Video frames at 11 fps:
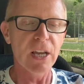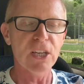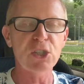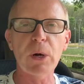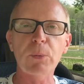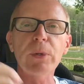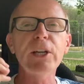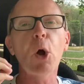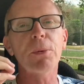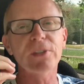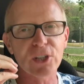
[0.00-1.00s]
So I really
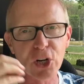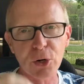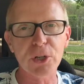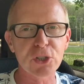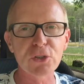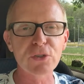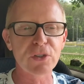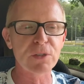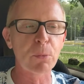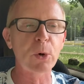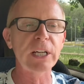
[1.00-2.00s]
hope this encourages you
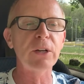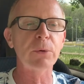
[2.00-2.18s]
this morning.